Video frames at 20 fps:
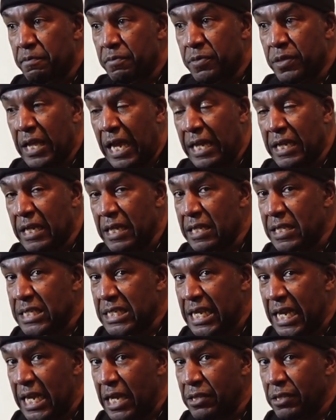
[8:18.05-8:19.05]
they didn't
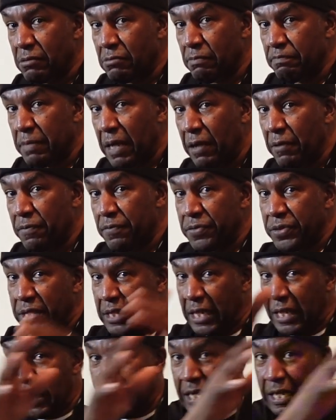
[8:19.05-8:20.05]
tell them about the